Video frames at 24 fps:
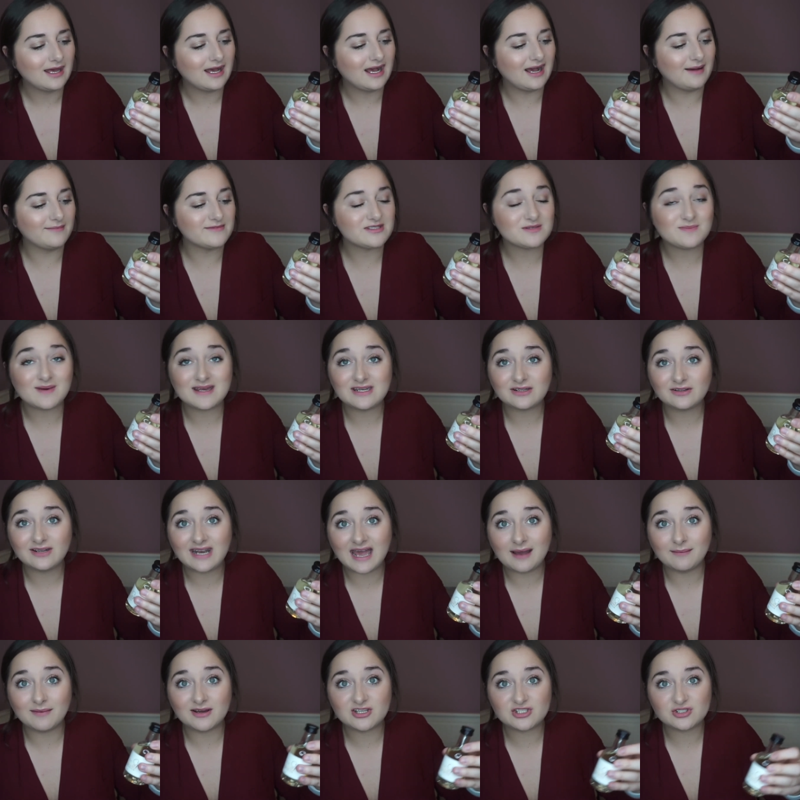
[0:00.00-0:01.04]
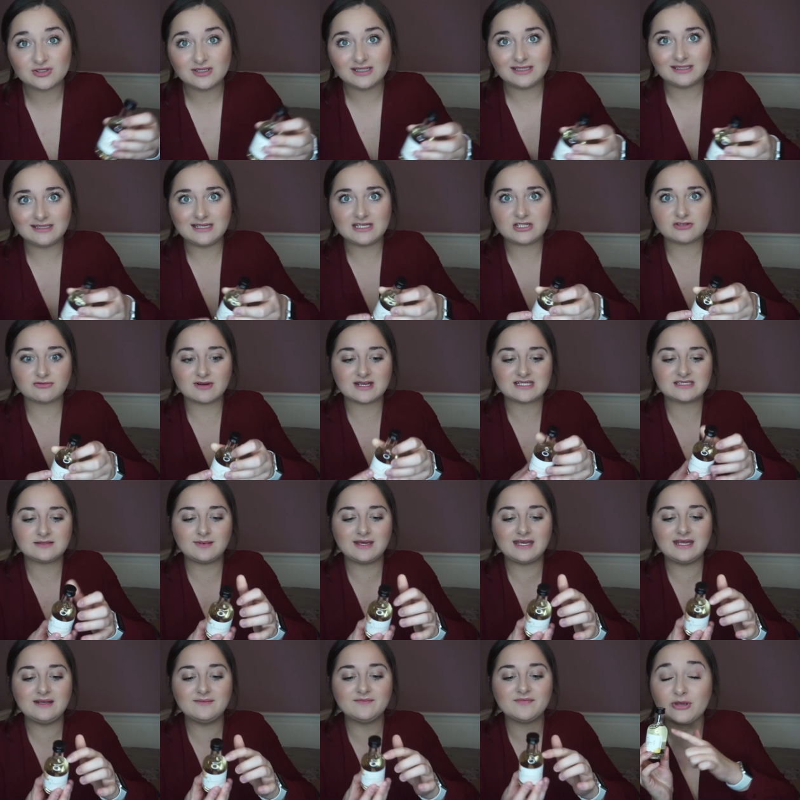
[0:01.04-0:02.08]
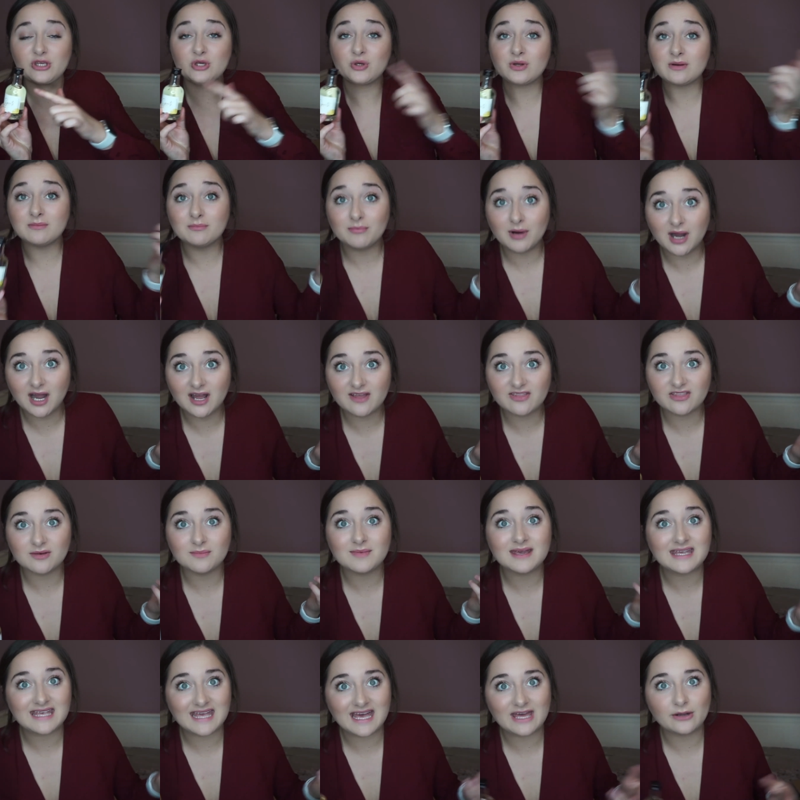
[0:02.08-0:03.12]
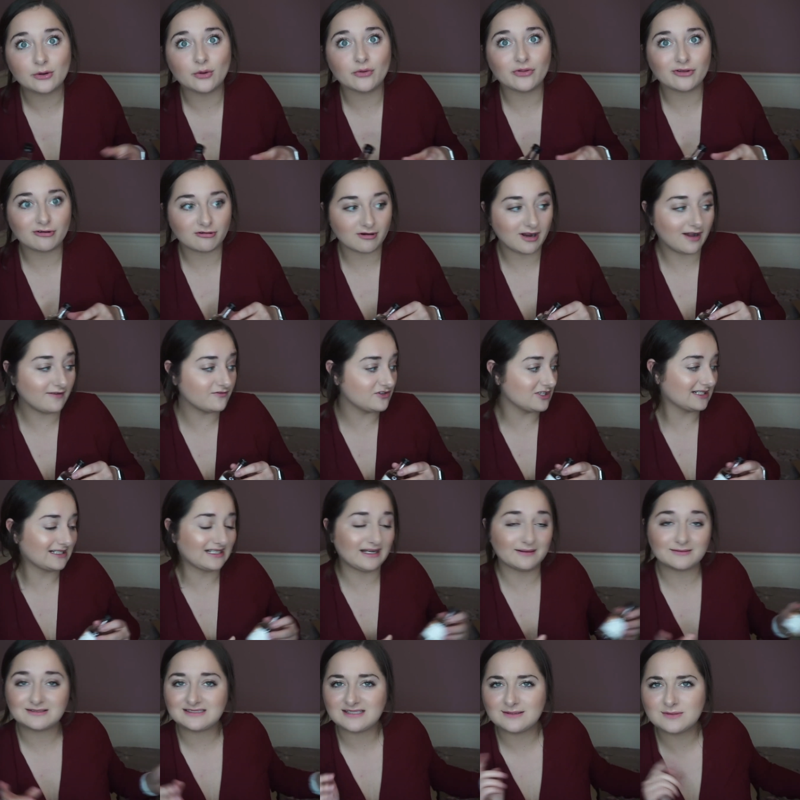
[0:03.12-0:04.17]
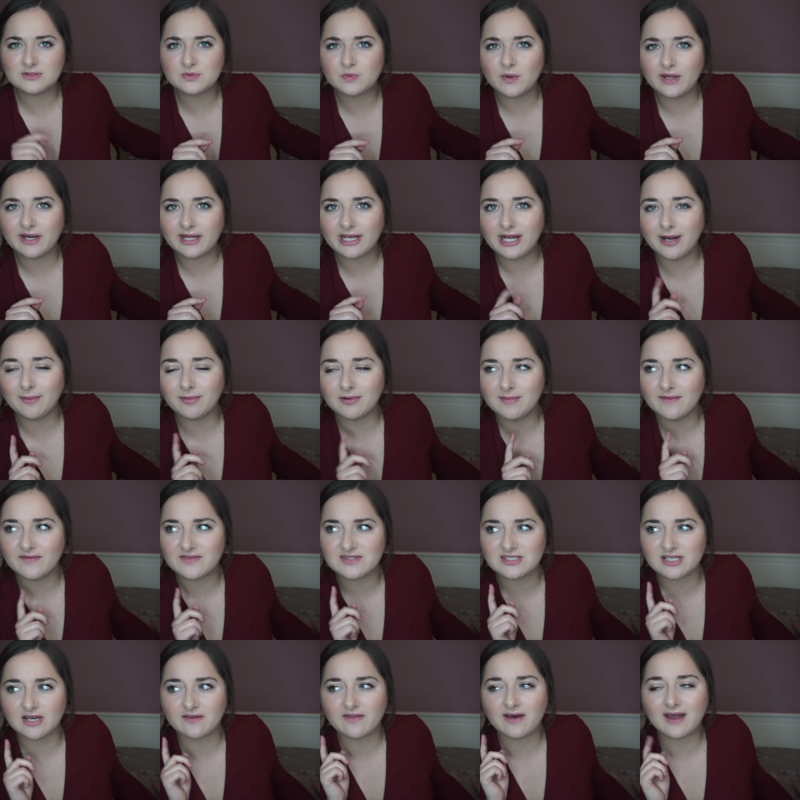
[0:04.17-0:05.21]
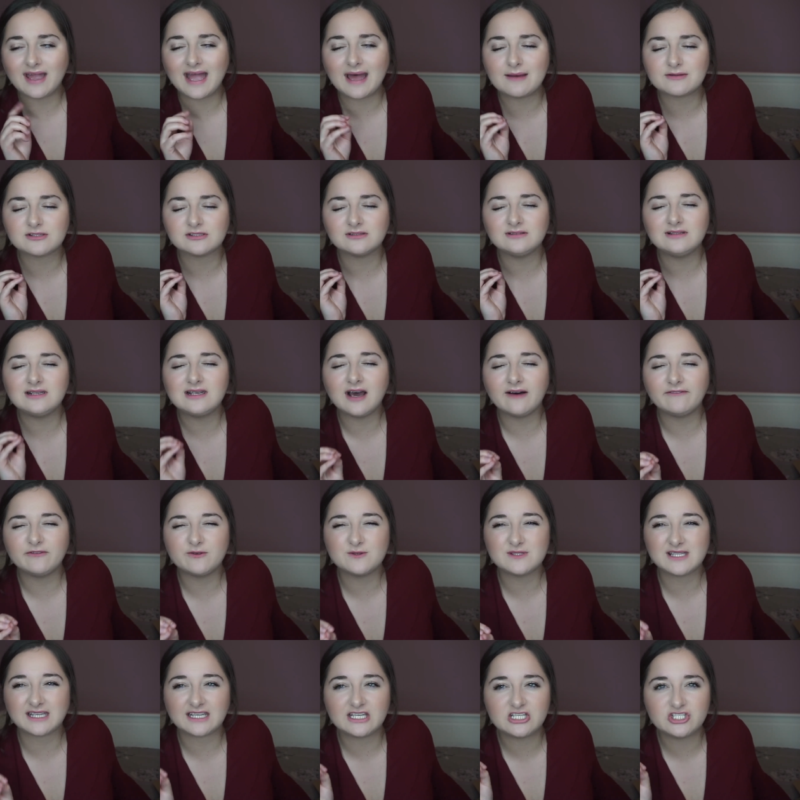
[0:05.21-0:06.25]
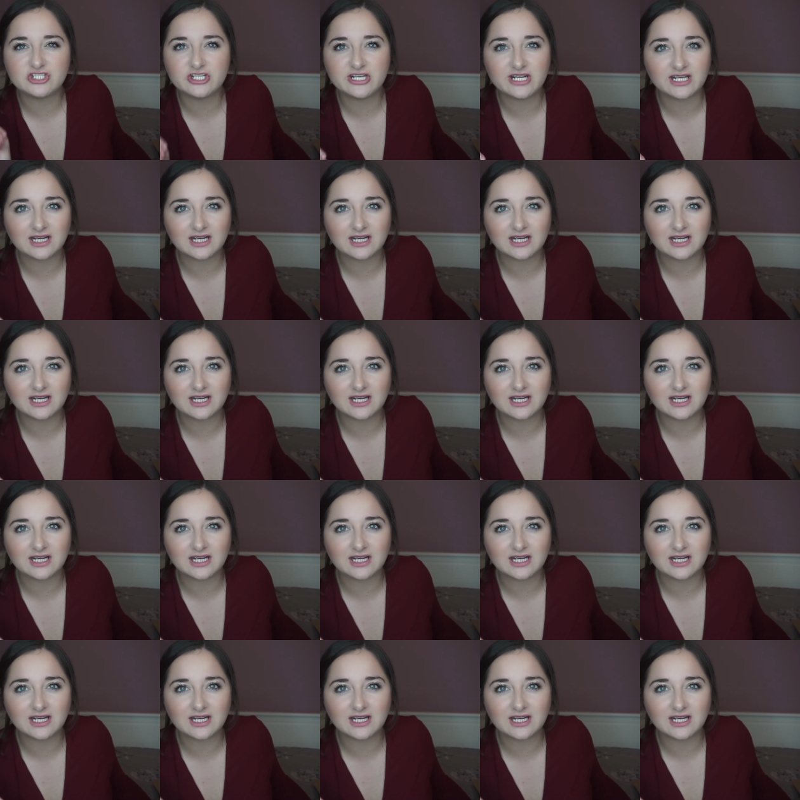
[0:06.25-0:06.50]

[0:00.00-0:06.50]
um, depending on how much you need in each recipe, but you can buy them again on the Craft Gin Club, because there was one a couple of months ago that I absolutely loved, it was like a gin